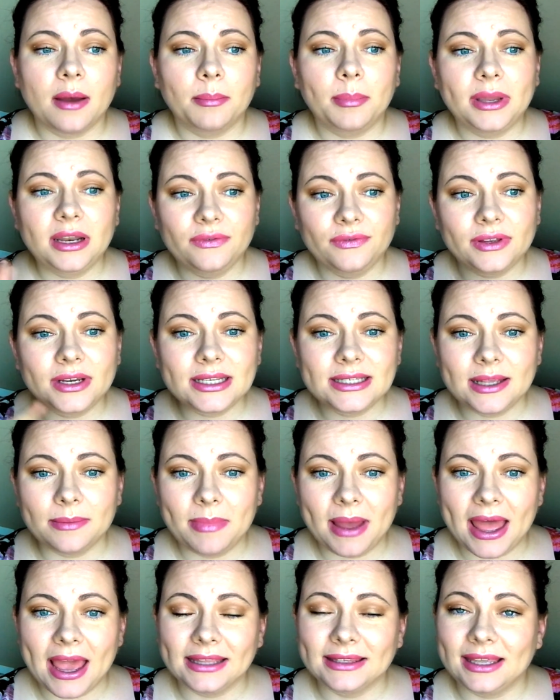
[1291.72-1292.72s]
But if it is a
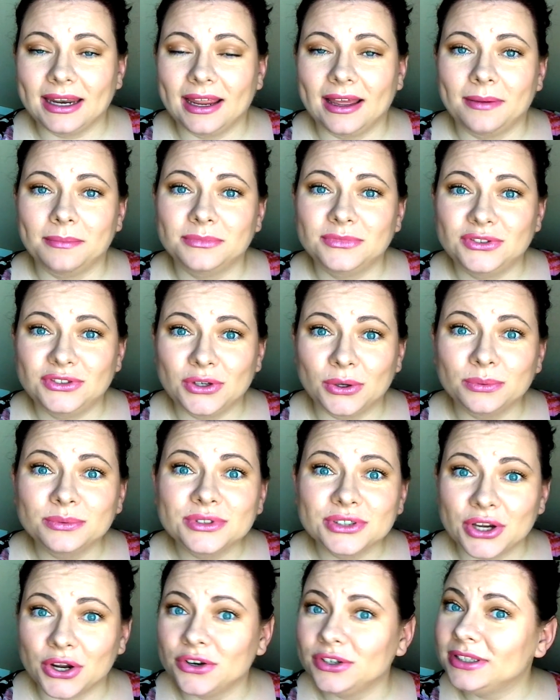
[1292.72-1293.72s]
bag that I
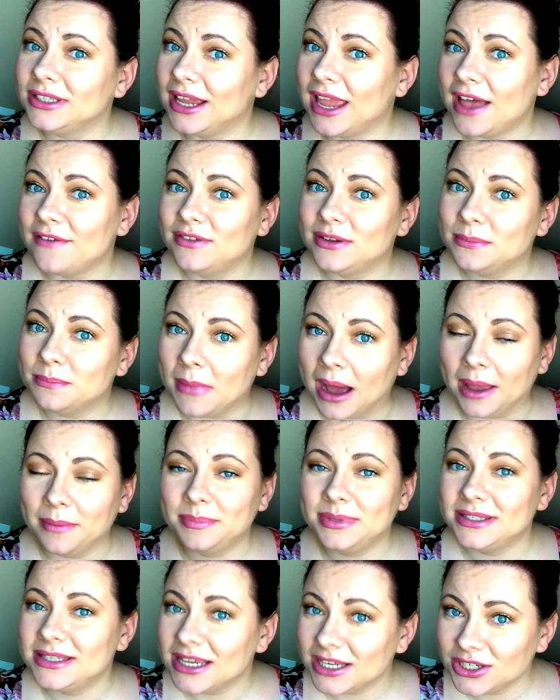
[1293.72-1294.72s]
don't currently have in my
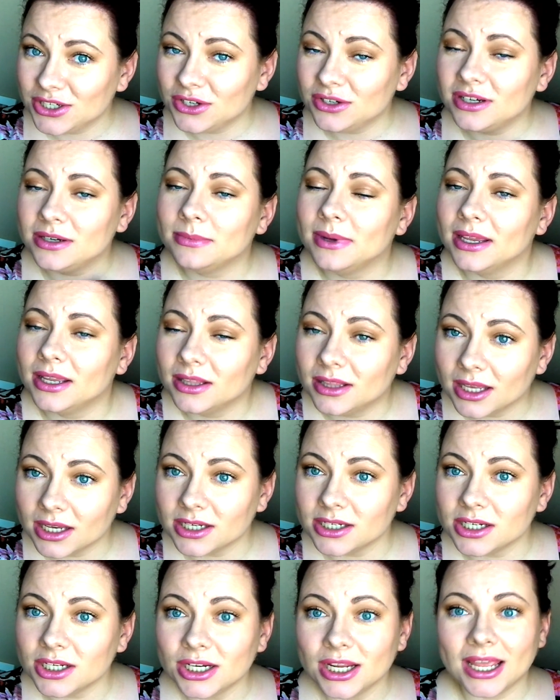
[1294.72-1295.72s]
possession, in my
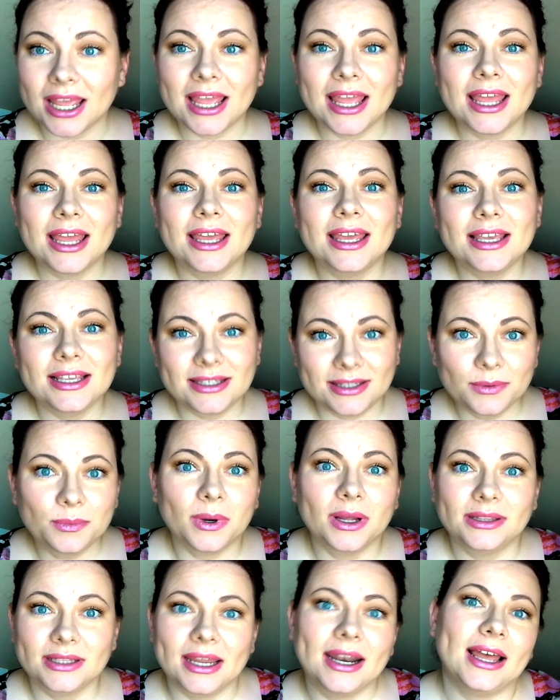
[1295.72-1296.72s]
collection, is the
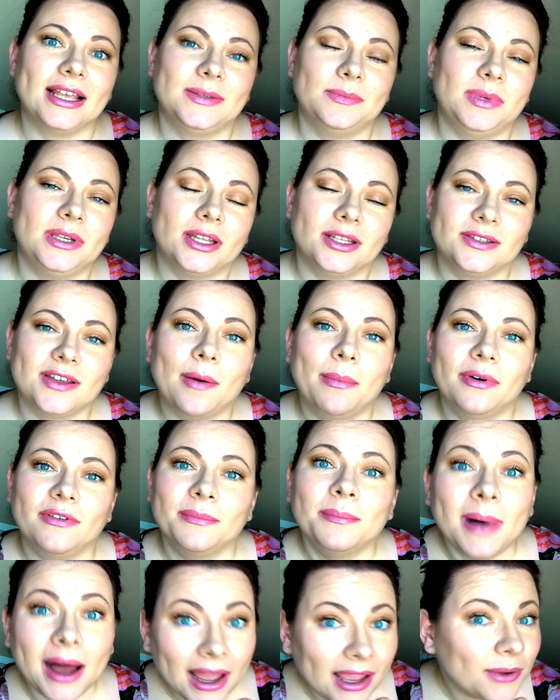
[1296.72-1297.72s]
one that has been on top of
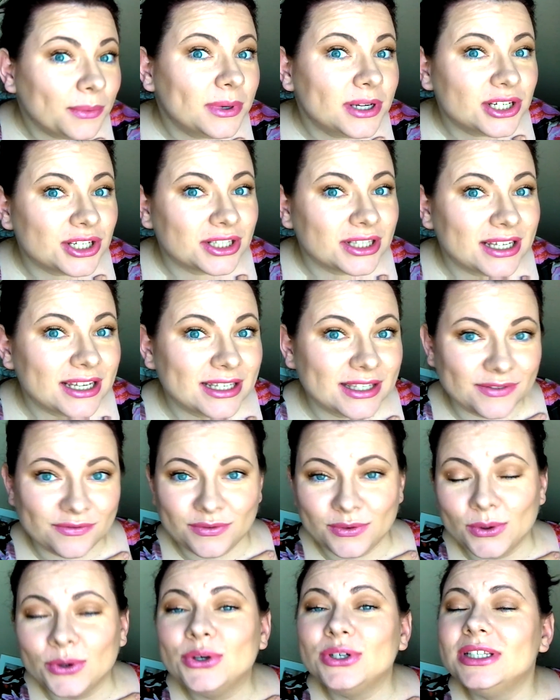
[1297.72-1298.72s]
my wish list
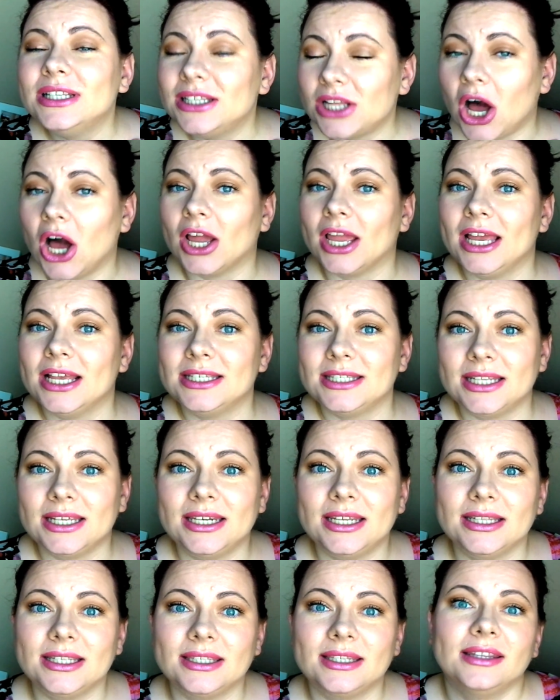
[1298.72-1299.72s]
for the longest,
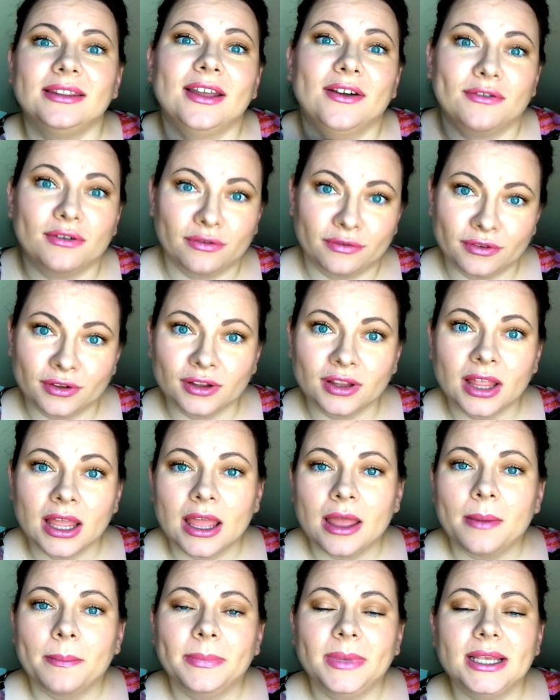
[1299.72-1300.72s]
and it's the Neverfull.
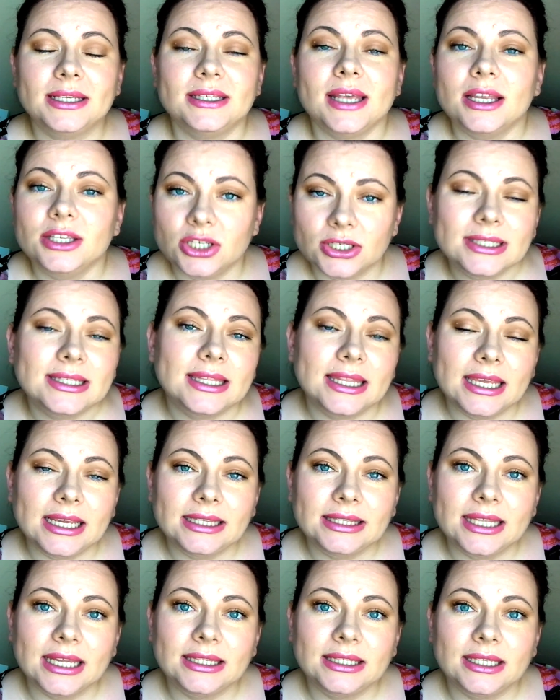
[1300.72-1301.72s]
Because I just
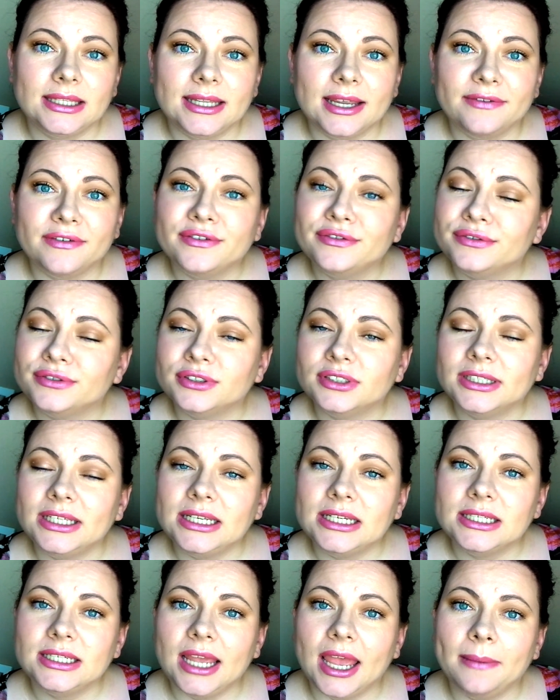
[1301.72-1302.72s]
think that the Neverfull
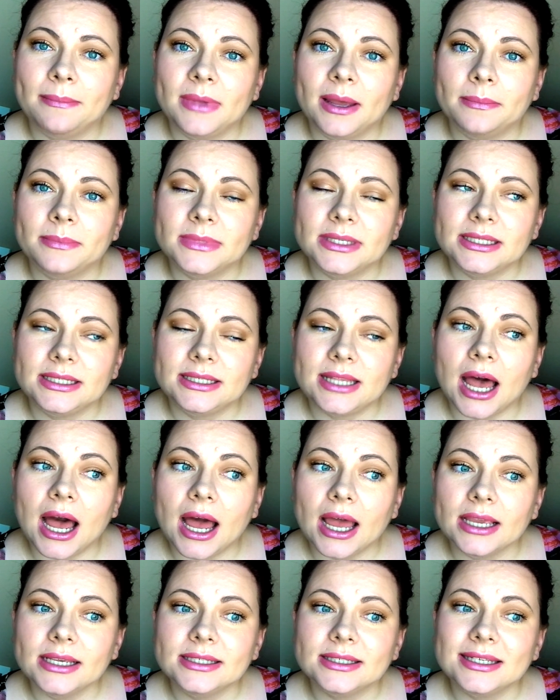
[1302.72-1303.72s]
in the MM
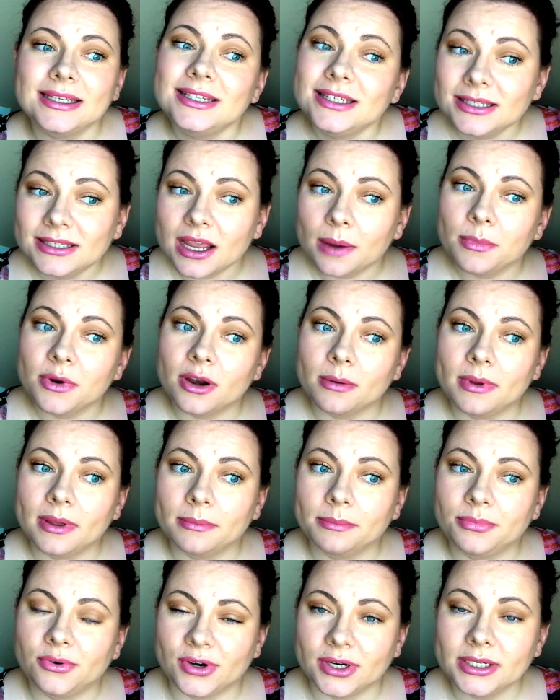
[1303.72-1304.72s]
size, in the
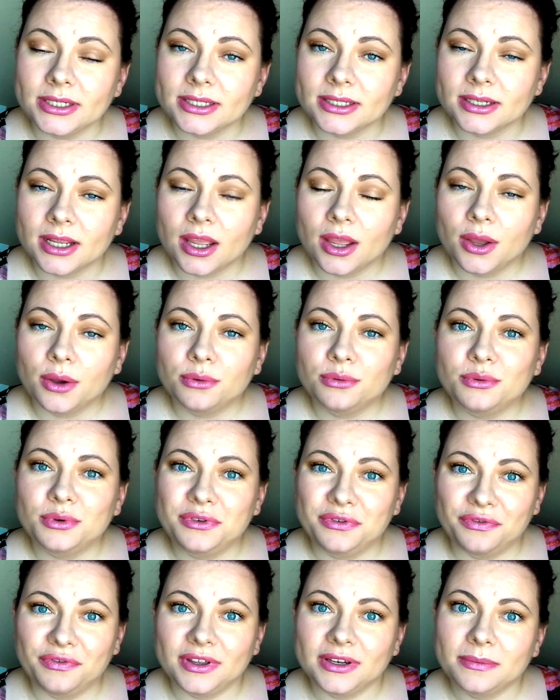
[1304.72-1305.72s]
Demerara print,
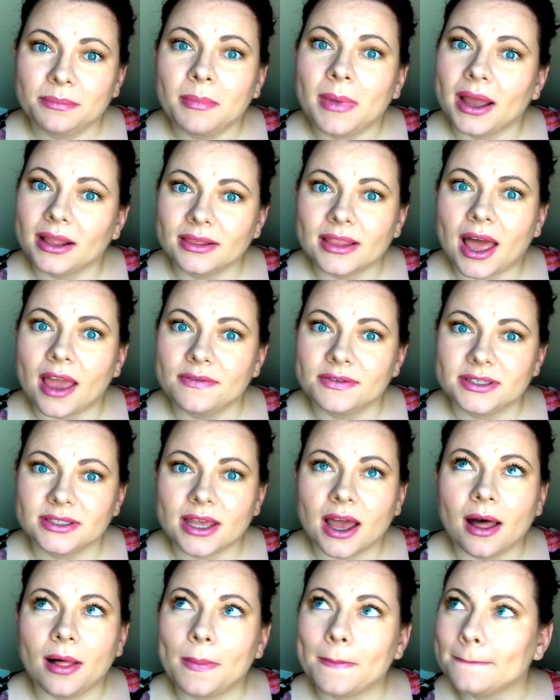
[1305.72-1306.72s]
would fit my
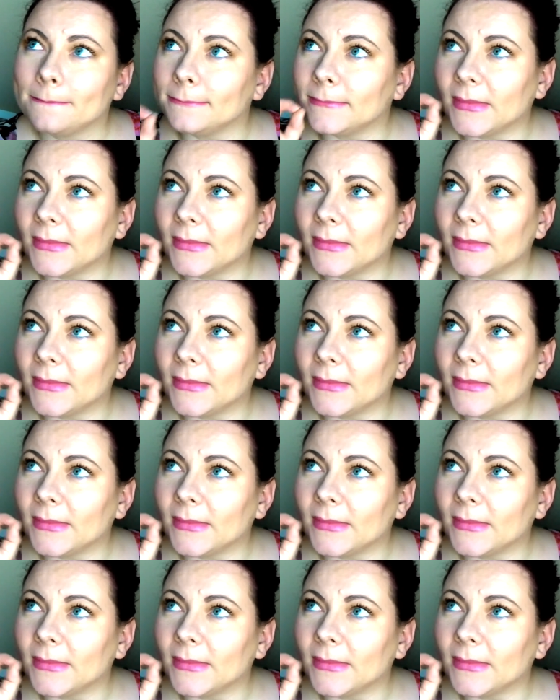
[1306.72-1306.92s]
lifestyle